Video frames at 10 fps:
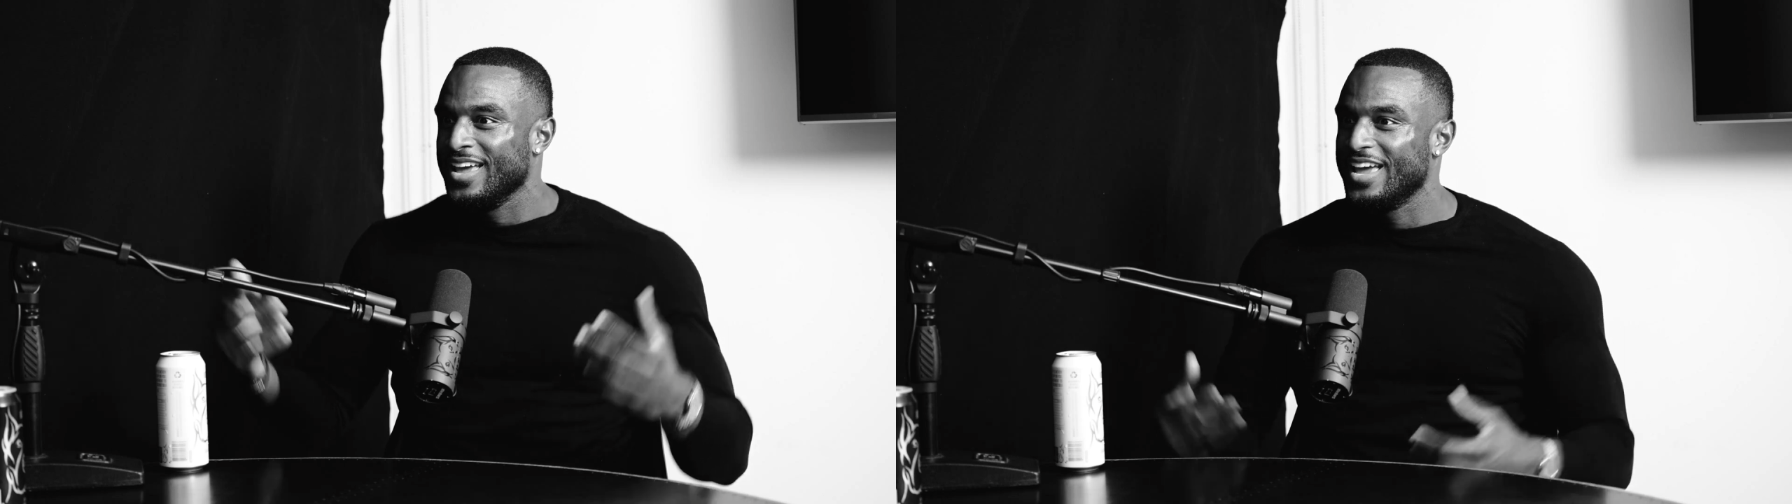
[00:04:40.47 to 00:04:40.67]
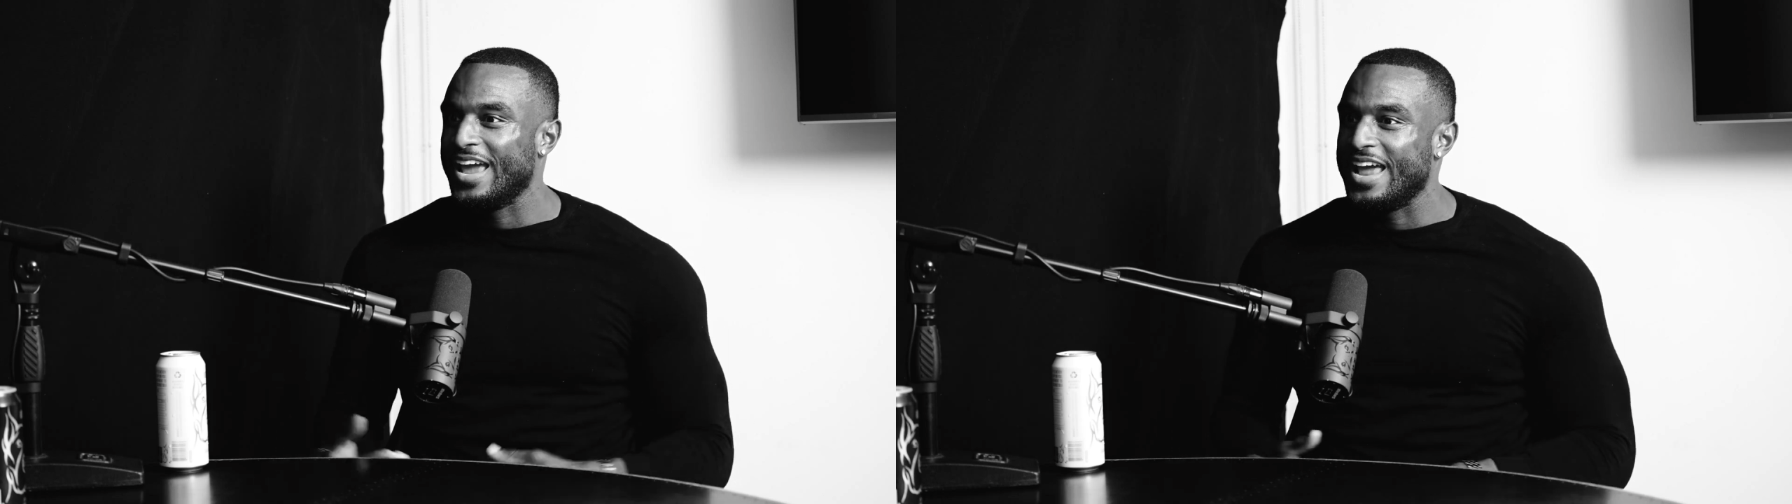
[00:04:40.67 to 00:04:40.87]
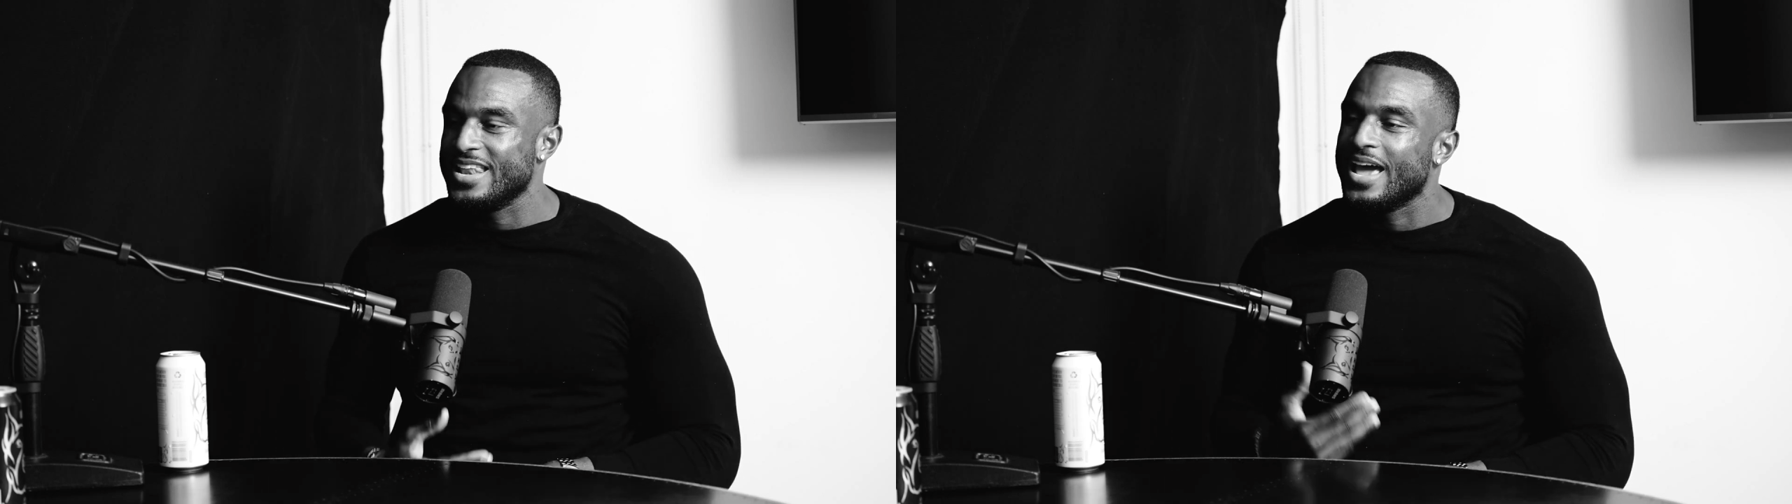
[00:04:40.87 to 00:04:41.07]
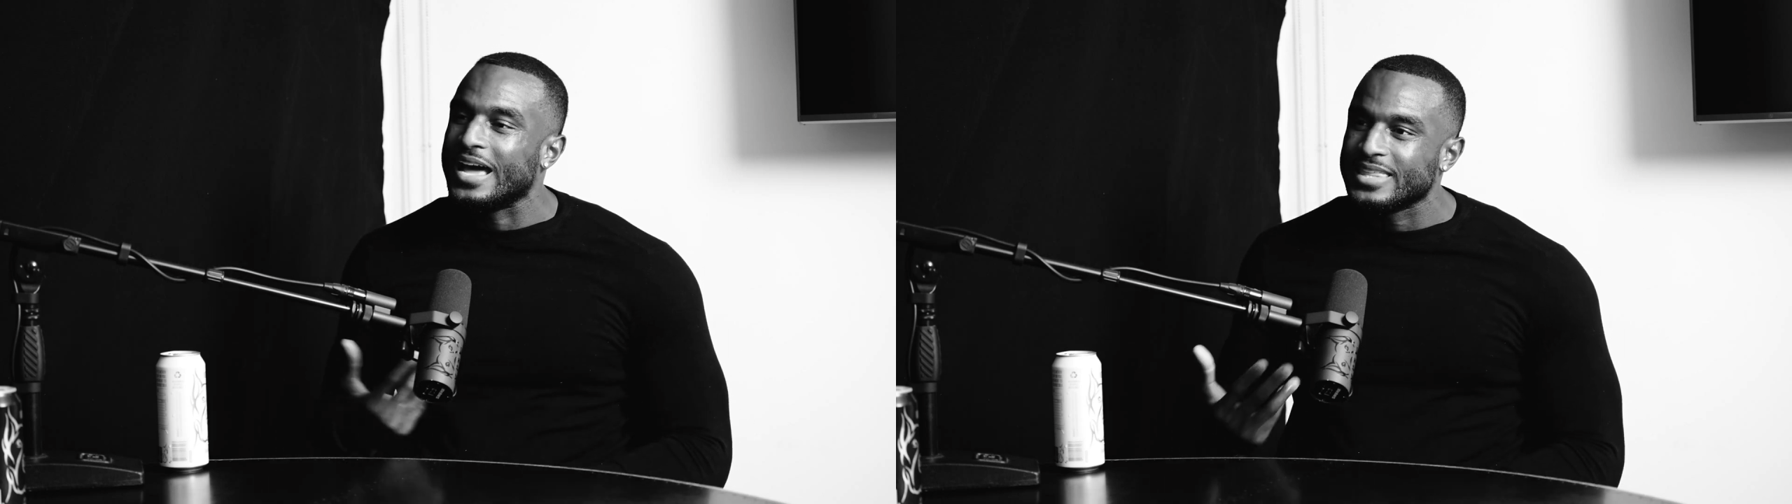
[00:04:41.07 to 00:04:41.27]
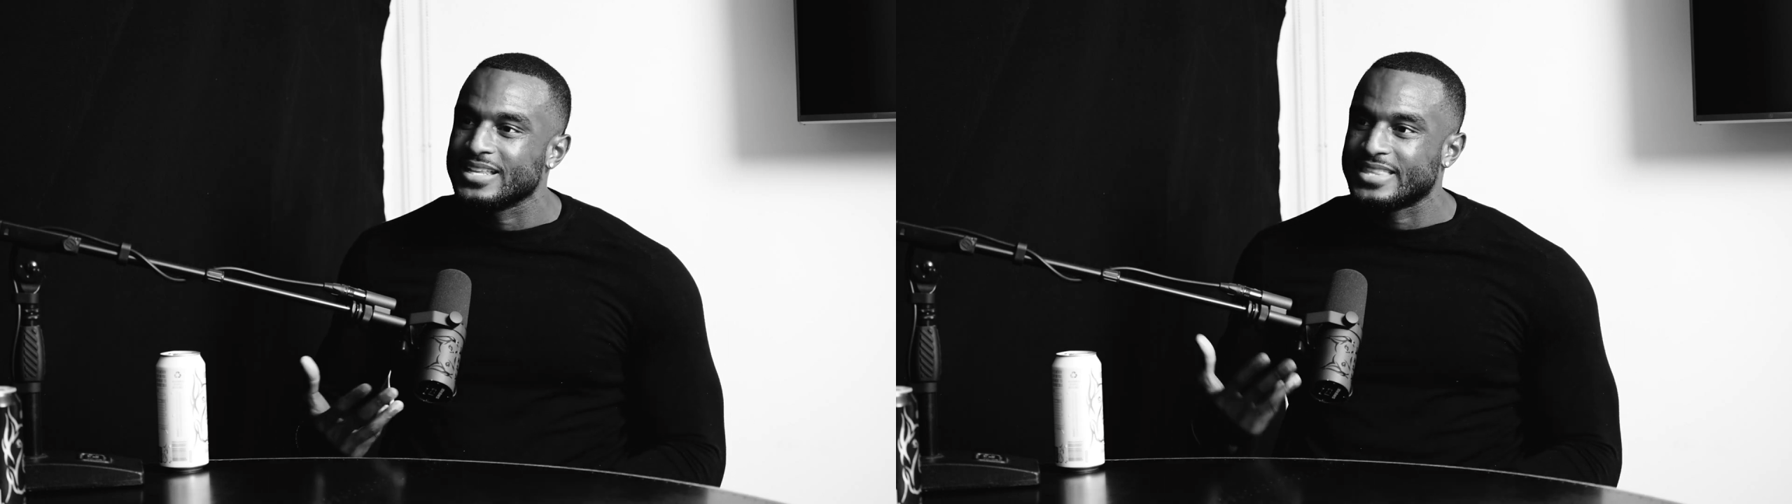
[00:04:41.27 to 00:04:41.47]
And I
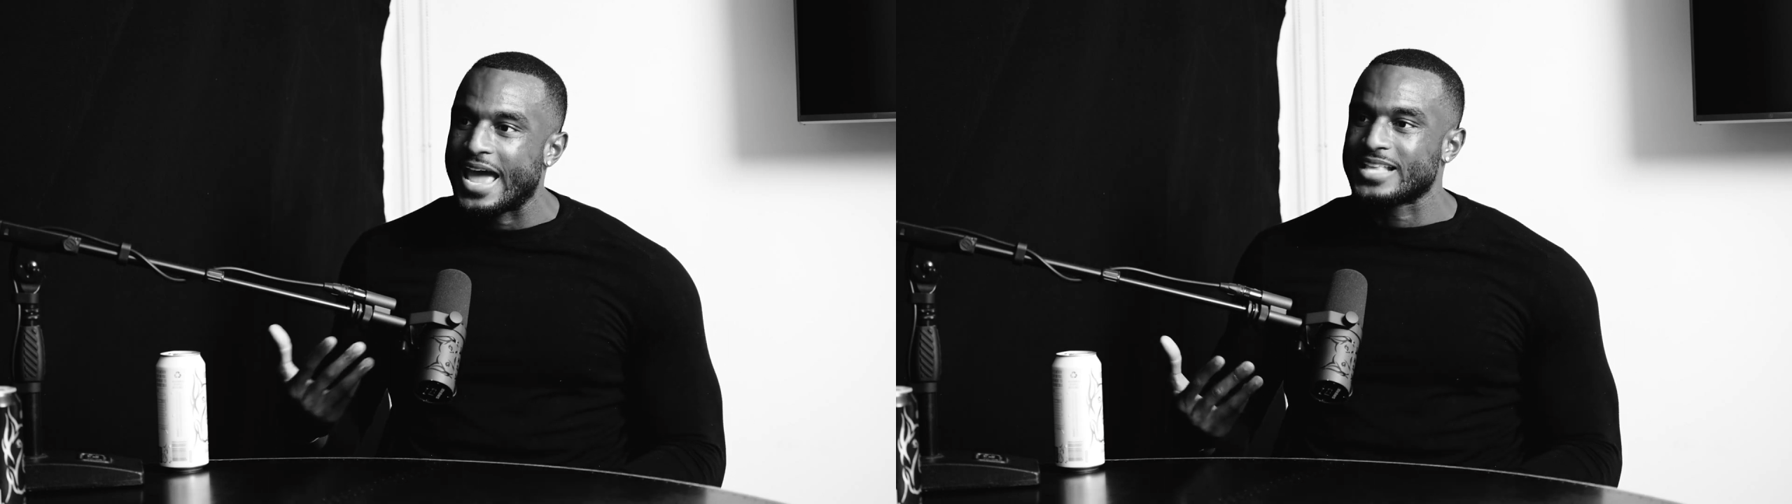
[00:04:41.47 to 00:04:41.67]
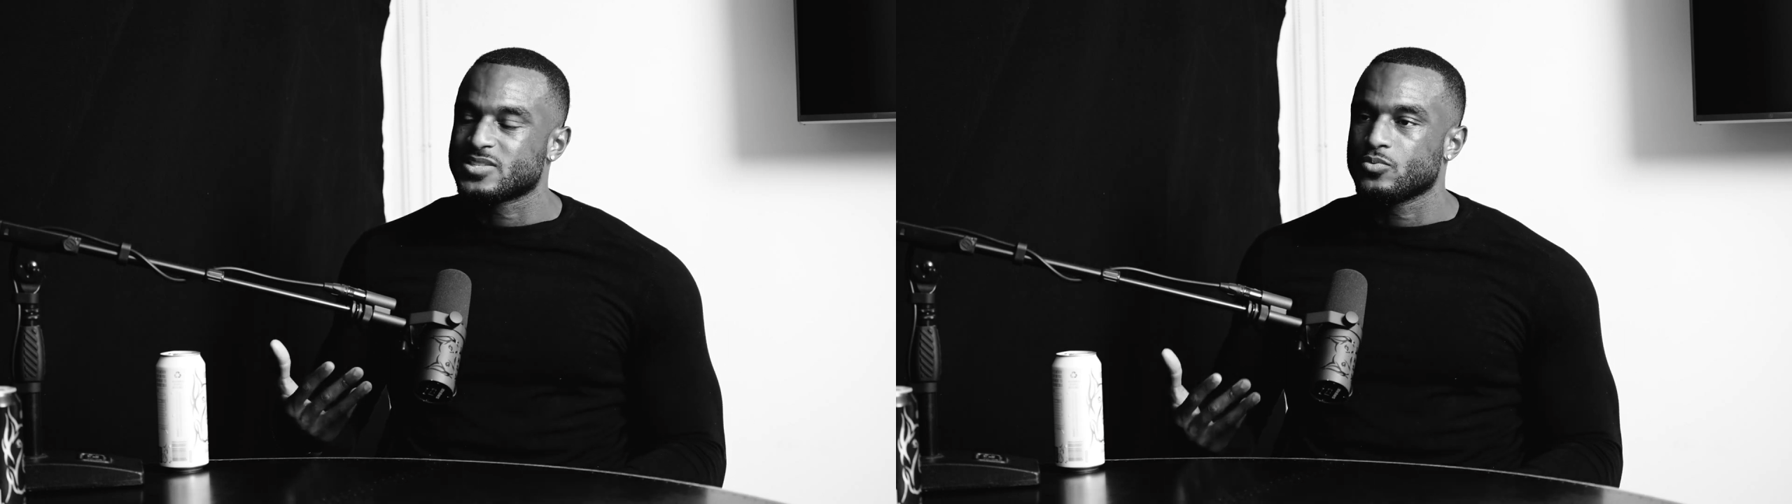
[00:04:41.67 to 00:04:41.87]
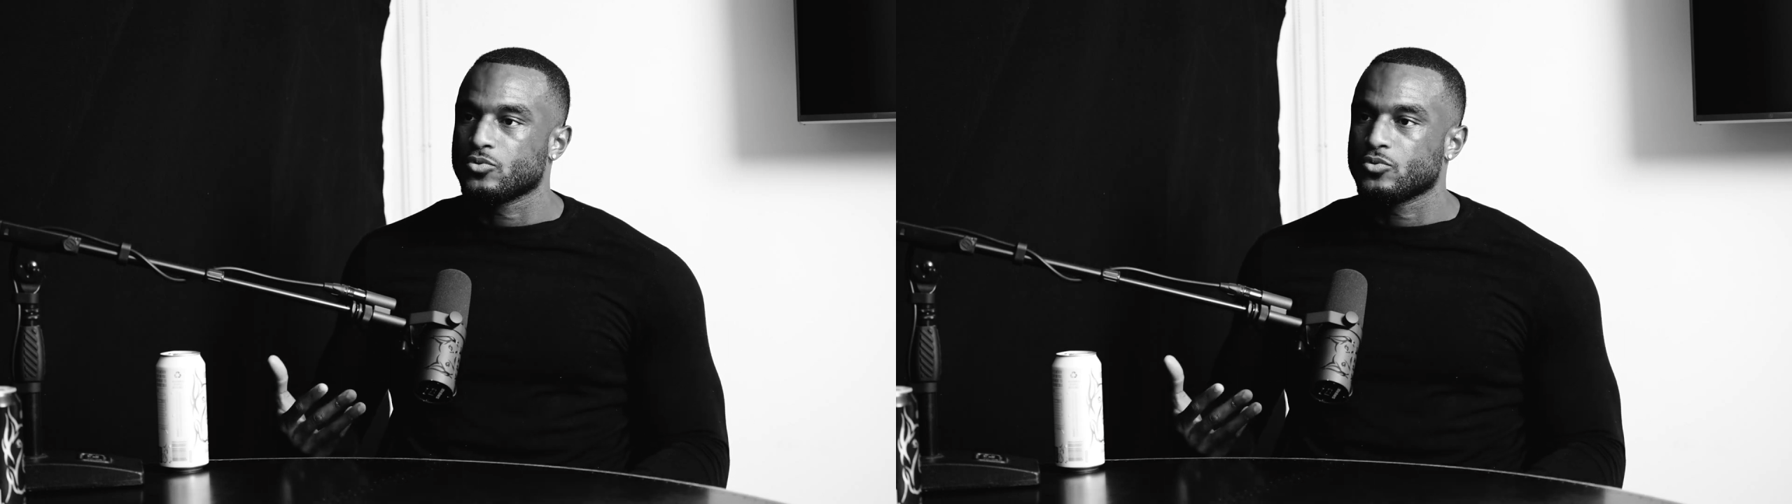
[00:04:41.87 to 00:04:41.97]
think that's